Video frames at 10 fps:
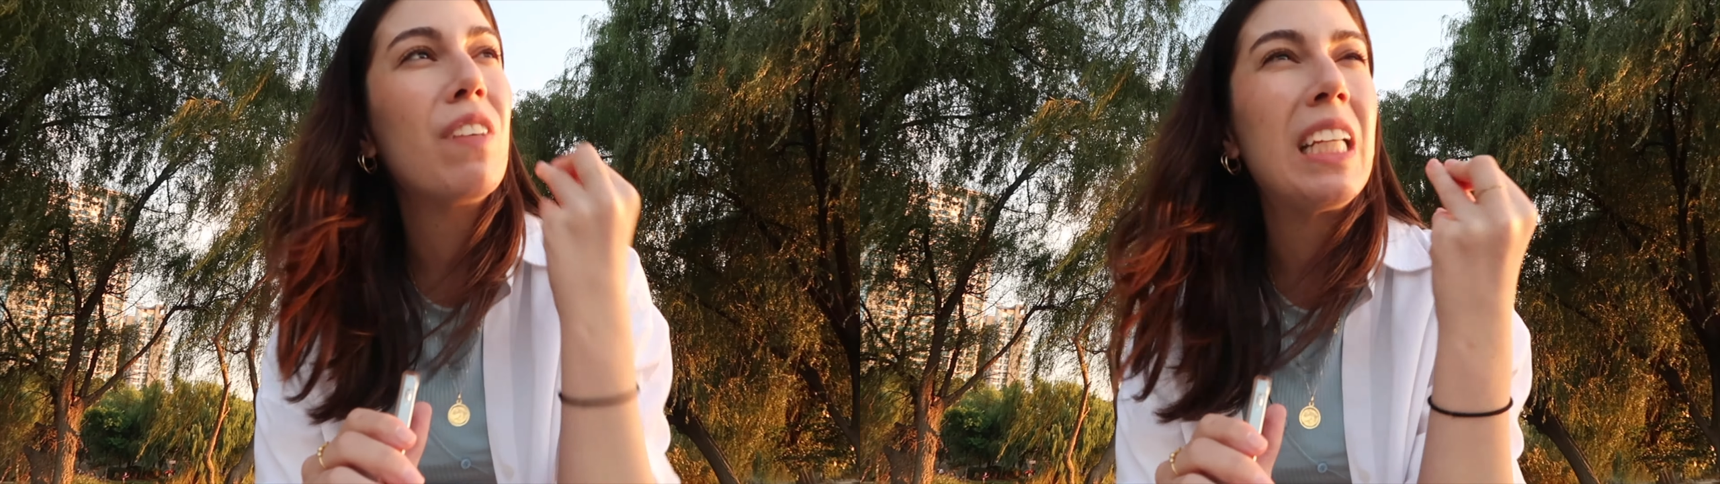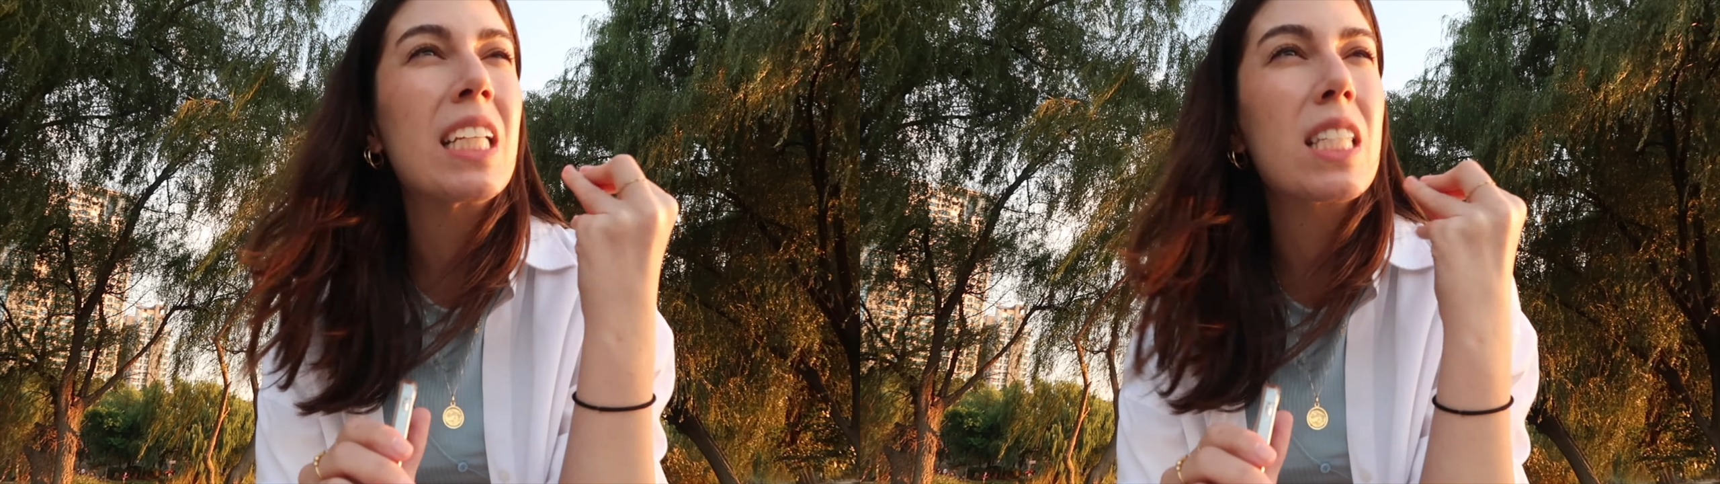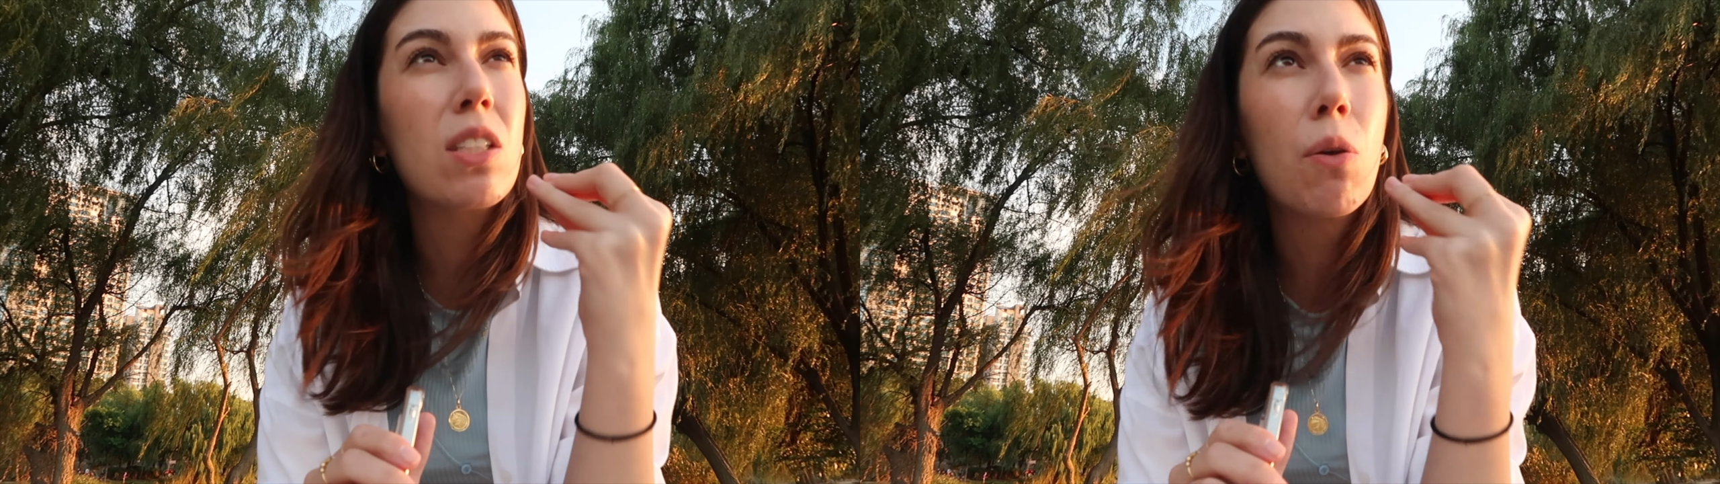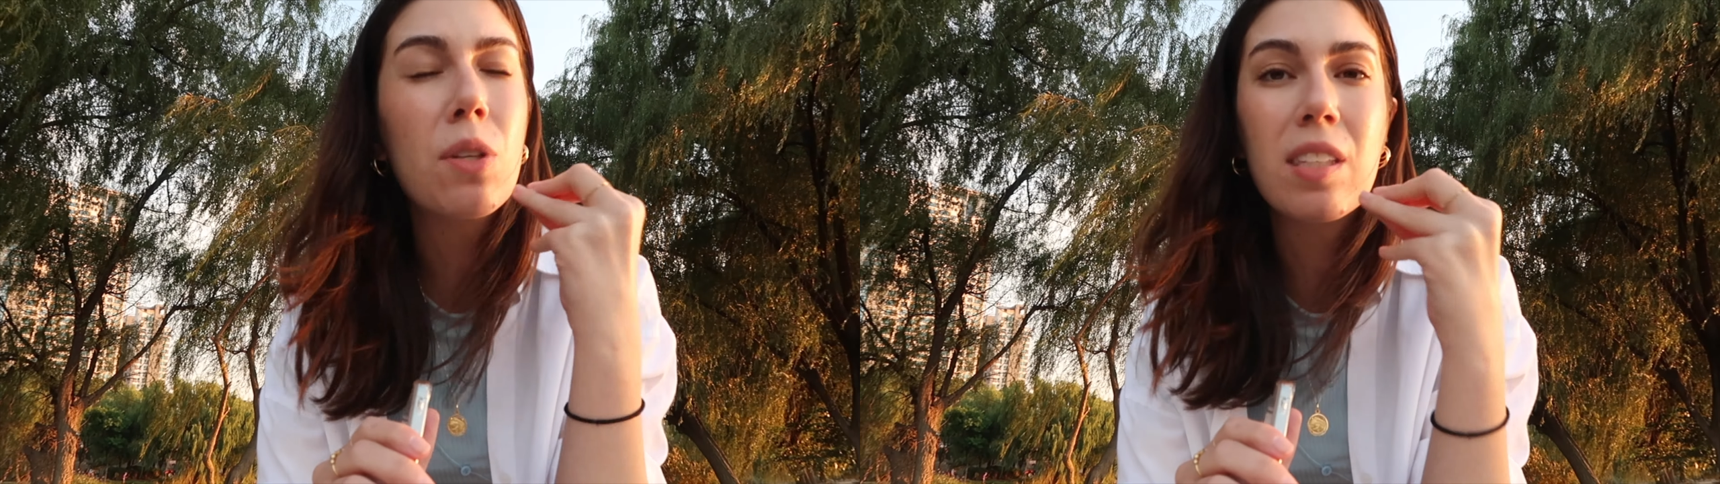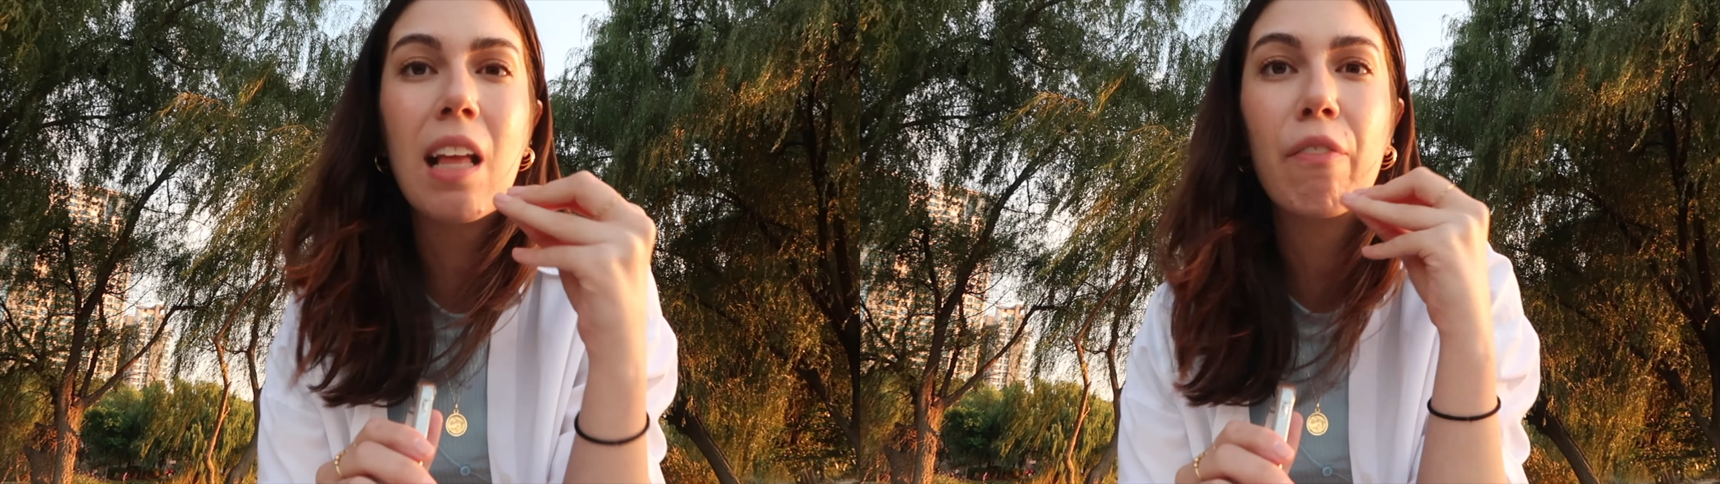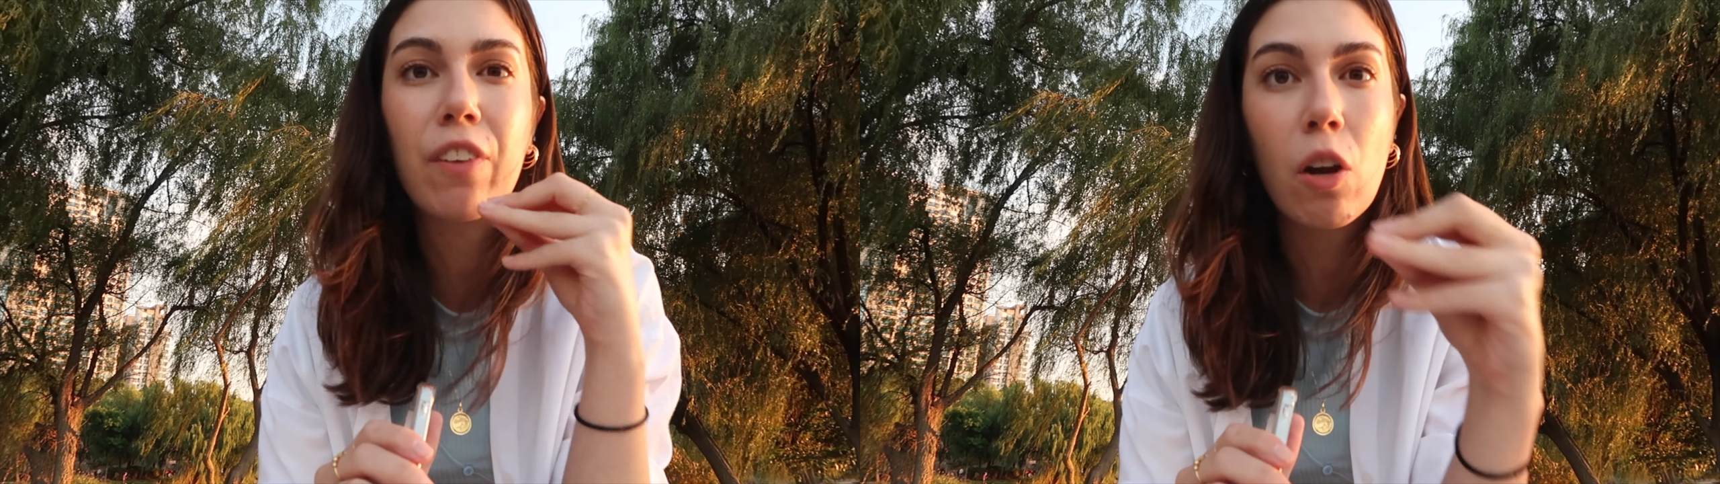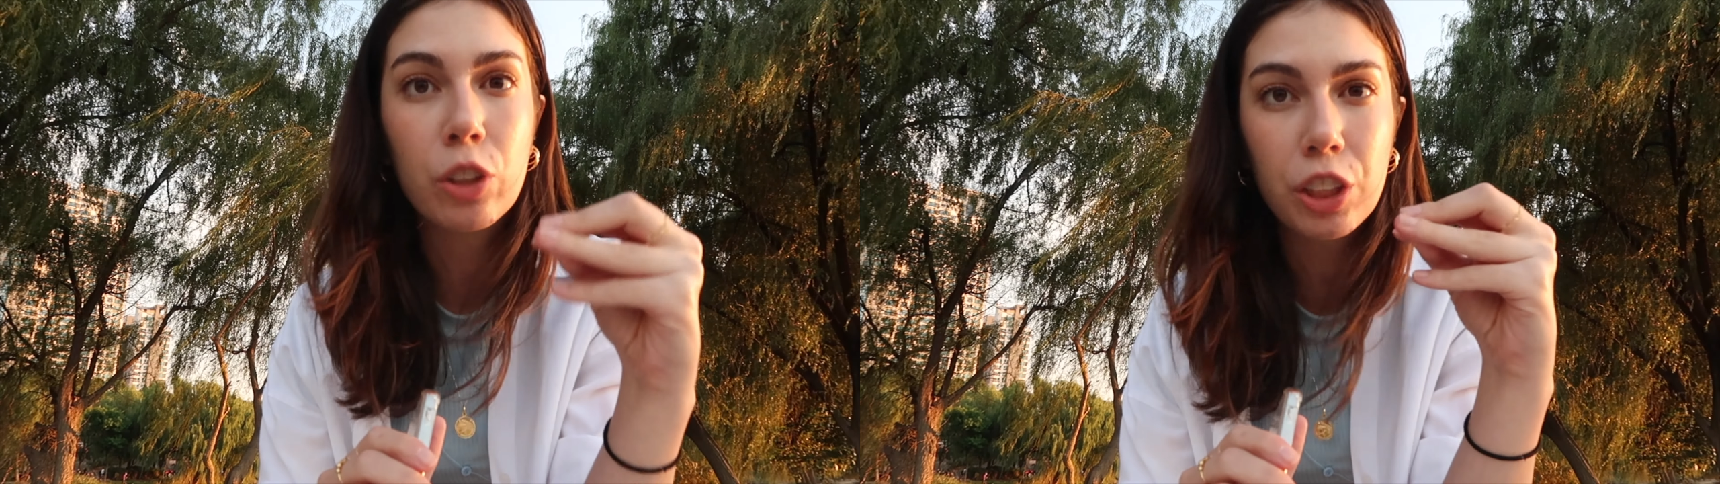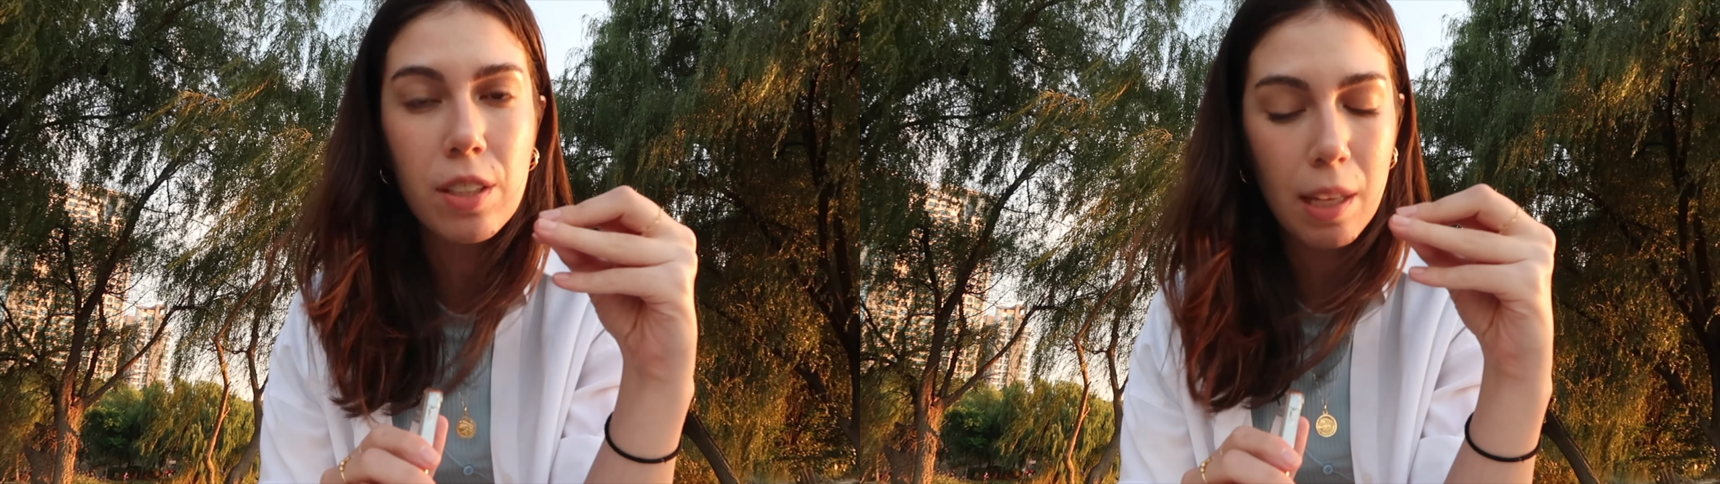feeling so
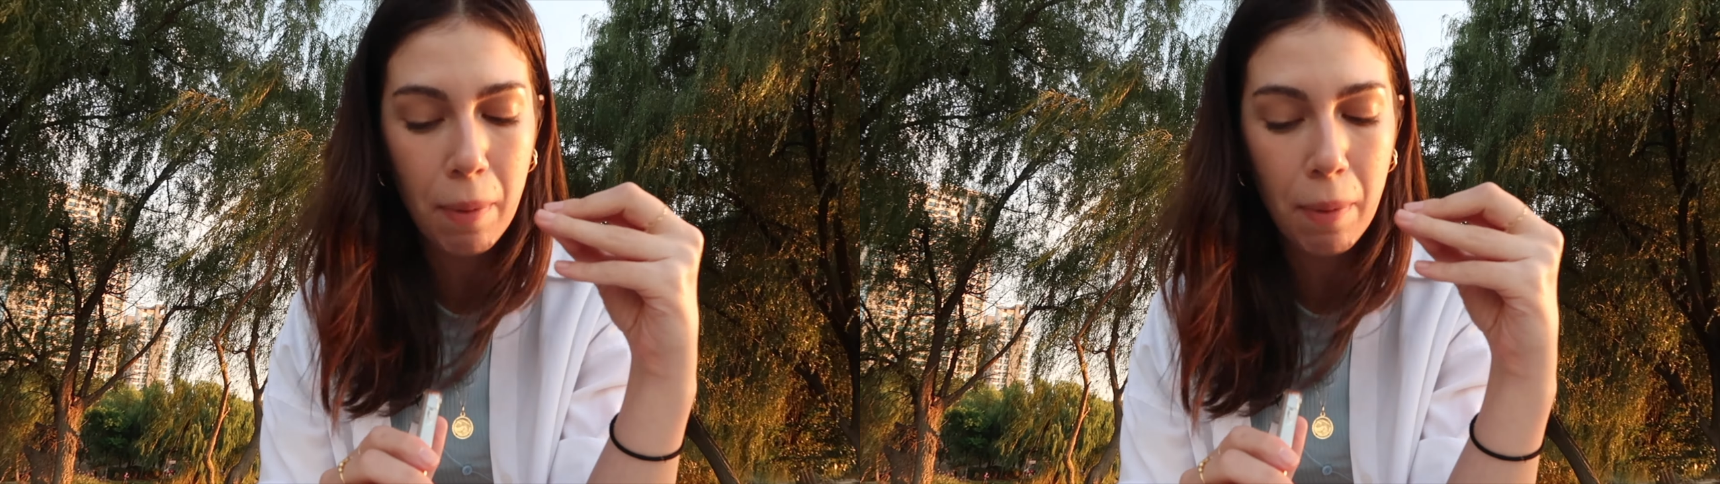self-conscious